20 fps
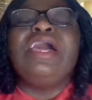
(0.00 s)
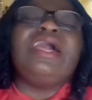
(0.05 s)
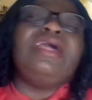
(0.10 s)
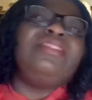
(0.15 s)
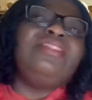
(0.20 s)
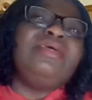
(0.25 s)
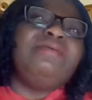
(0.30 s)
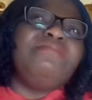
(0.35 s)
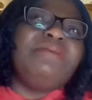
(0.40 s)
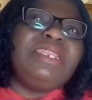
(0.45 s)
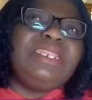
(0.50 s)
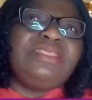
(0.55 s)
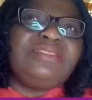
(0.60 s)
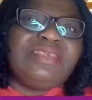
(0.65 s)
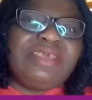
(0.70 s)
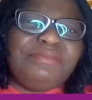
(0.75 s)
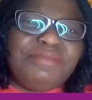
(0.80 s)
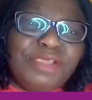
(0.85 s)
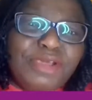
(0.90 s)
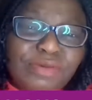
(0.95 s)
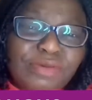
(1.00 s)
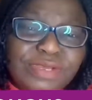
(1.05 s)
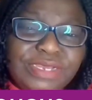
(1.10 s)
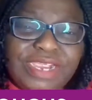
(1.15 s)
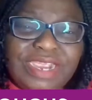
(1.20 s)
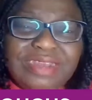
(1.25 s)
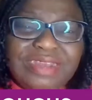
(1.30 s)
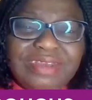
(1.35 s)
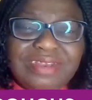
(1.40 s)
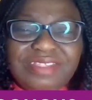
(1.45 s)
and then by the time your old
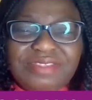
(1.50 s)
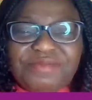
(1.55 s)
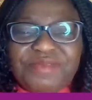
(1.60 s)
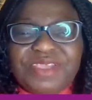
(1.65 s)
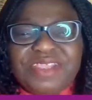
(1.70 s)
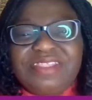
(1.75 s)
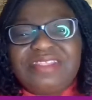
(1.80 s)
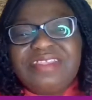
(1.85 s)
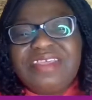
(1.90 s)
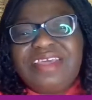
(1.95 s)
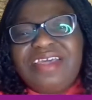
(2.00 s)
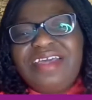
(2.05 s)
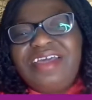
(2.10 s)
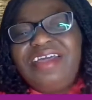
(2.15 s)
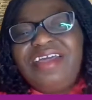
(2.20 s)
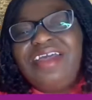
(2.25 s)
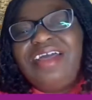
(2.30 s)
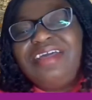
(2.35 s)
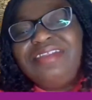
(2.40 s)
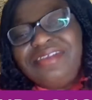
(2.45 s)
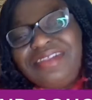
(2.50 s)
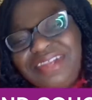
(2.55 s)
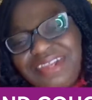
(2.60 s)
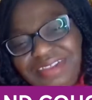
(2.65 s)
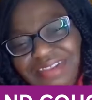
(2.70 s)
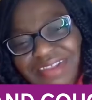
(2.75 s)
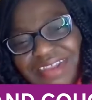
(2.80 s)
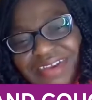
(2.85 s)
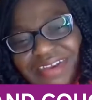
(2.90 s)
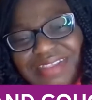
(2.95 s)
child is better, another
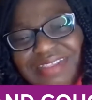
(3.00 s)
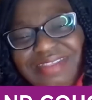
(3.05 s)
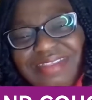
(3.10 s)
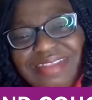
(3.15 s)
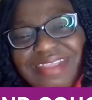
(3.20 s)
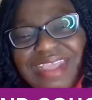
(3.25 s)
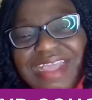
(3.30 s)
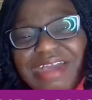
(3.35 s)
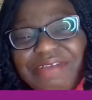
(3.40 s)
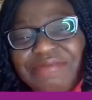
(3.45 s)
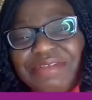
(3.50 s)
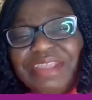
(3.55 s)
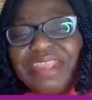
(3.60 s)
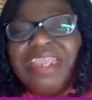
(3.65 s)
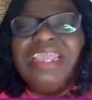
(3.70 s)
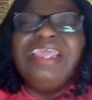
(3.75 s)
child is still having,